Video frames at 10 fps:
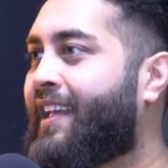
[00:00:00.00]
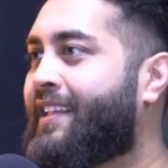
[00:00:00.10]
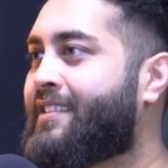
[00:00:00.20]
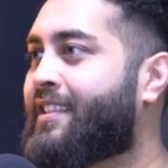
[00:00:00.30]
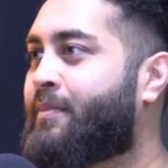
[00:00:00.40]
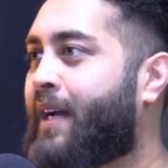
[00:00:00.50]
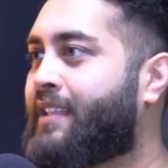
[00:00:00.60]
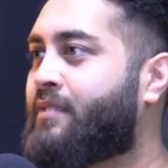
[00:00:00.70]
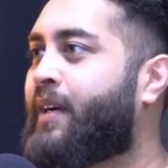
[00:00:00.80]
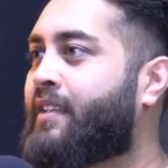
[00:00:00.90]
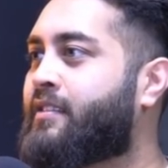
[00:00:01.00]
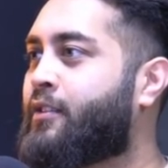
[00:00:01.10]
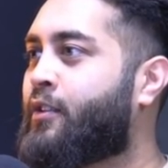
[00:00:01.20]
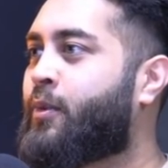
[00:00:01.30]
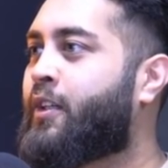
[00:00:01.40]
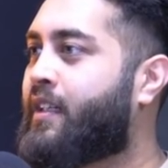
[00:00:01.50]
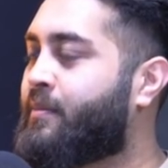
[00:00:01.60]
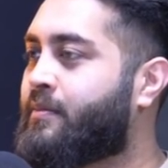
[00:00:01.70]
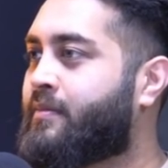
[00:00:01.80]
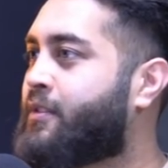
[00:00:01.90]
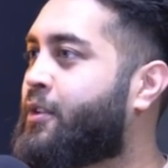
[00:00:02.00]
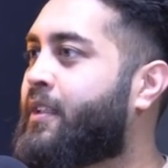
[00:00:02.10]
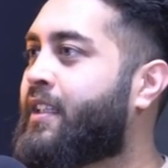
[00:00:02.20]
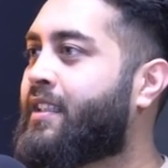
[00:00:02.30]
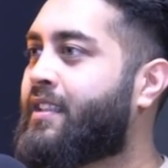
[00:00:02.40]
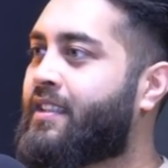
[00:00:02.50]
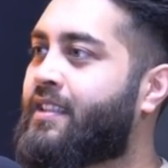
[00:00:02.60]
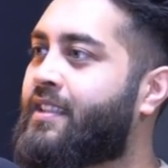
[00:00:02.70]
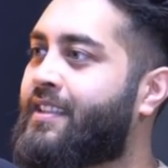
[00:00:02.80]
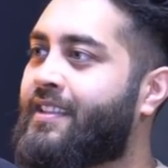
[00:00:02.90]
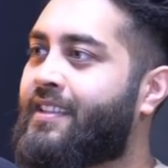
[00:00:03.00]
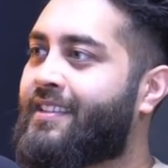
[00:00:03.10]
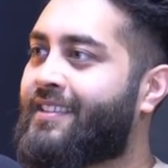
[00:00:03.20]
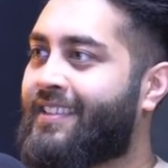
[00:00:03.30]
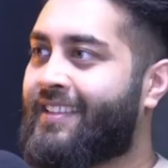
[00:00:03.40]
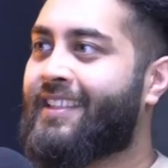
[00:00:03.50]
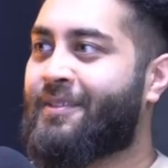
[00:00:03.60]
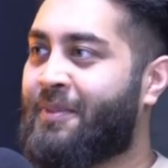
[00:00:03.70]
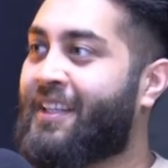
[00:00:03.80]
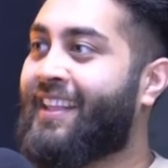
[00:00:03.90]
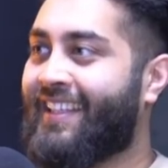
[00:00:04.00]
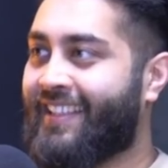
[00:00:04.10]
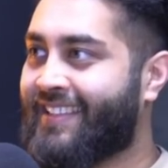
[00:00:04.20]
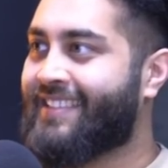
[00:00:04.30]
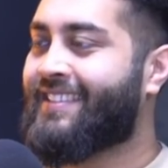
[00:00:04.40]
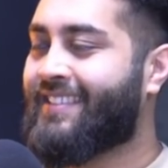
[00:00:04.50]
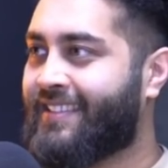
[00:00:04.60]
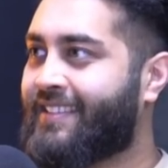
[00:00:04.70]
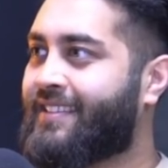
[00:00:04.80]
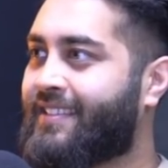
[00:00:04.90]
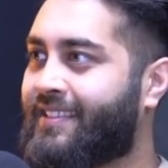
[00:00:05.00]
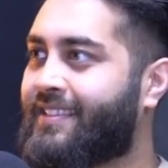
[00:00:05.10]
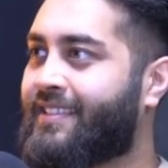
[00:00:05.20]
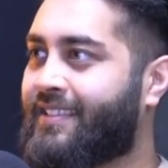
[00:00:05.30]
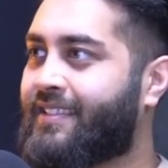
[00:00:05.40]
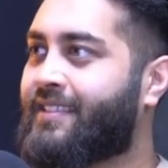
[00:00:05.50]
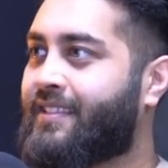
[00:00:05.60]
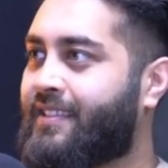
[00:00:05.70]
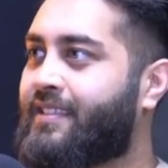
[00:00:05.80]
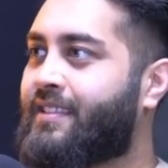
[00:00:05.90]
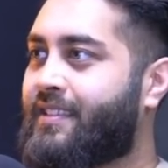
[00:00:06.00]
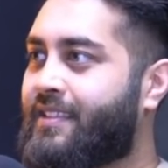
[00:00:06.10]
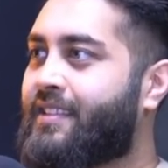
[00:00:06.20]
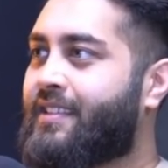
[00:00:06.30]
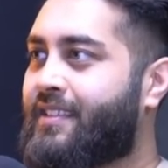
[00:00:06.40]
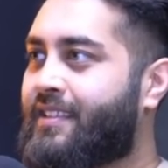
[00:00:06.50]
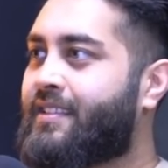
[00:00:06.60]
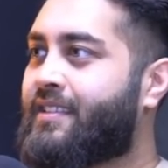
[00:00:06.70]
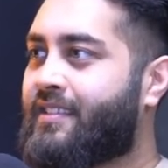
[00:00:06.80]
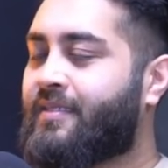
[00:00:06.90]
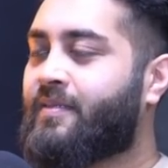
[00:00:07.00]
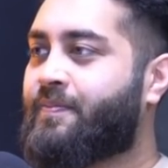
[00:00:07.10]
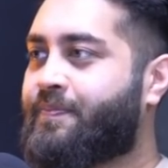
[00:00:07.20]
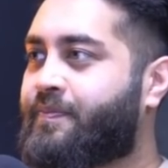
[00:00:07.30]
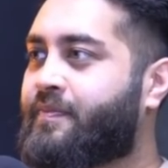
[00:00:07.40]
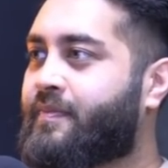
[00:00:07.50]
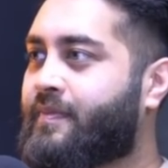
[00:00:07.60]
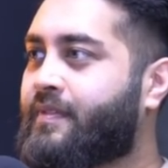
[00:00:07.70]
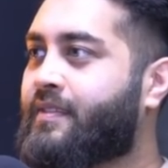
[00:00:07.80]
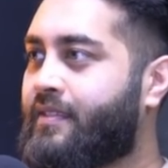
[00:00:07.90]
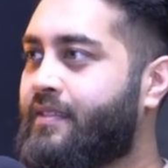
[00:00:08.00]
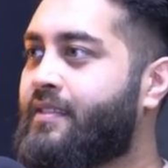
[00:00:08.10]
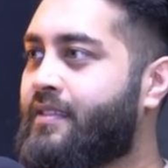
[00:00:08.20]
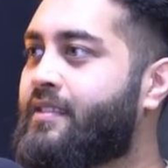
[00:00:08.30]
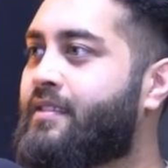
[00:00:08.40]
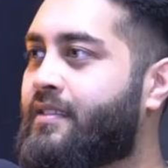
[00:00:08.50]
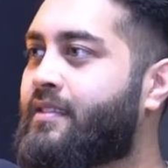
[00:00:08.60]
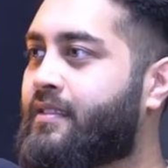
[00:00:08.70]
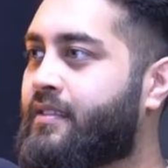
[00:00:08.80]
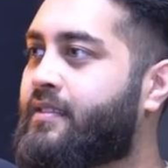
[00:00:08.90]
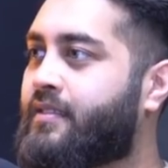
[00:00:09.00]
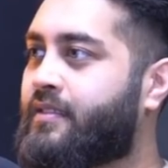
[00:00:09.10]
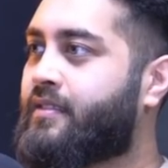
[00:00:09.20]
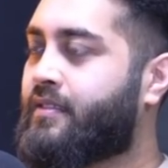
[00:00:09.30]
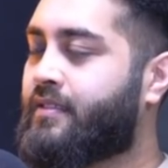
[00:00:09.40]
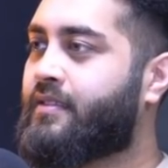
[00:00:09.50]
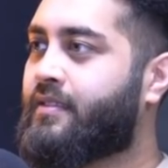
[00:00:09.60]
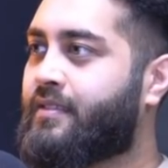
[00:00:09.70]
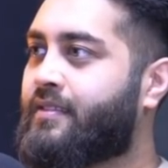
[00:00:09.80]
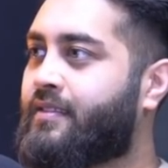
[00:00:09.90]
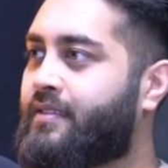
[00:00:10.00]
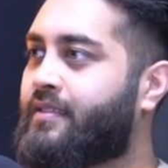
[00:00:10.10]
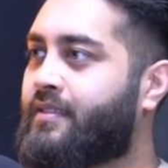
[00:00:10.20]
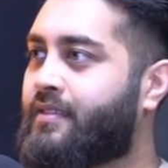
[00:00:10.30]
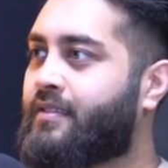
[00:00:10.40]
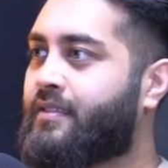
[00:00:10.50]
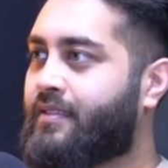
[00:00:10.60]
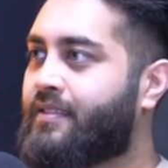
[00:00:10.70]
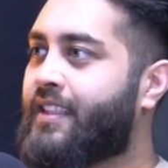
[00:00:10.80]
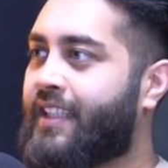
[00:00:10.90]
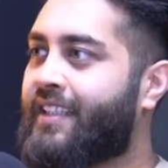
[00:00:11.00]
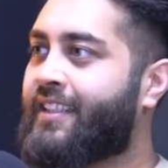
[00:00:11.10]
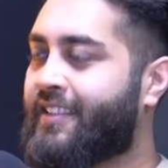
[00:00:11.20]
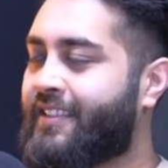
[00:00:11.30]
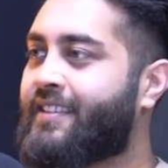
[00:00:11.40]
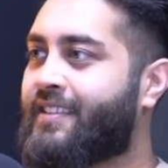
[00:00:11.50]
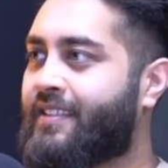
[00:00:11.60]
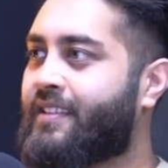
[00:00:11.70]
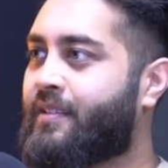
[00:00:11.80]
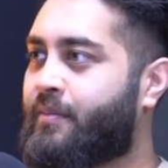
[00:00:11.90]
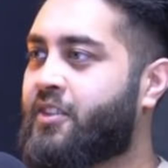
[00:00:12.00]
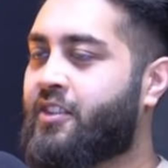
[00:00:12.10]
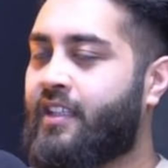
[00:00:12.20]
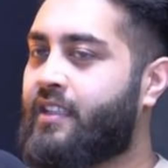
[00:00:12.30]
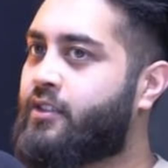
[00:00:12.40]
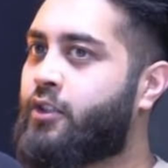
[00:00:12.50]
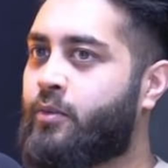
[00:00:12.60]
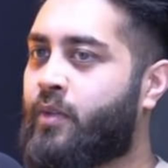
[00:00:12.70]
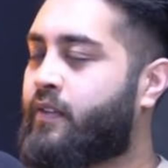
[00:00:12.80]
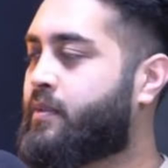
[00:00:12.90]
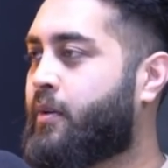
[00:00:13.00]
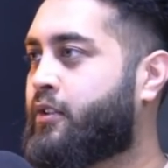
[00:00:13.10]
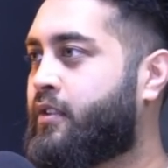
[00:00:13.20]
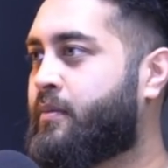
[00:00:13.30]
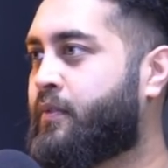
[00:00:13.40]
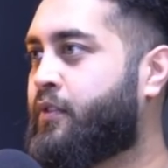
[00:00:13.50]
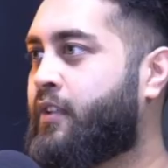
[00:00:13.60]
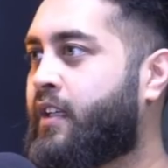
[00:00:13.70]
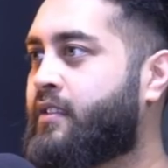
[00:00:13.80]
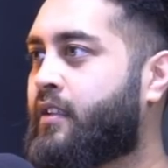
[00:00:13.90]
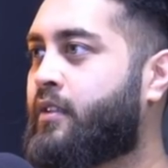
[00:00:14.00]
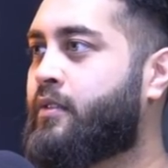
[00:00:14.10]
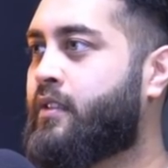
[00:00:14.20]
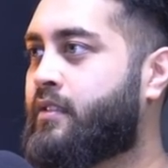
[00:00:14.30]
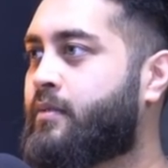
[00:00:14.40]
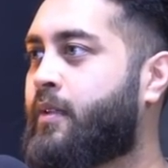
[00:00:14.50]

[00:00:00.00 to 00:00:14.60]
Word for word: He just packed his bag and said, "You know what? I'm doing it." That's amazing. Like, to see somebody have that level of like. Risk, be okay with risk like that, you know. Mashallah, he's doing well. I spoke to him a few days ago.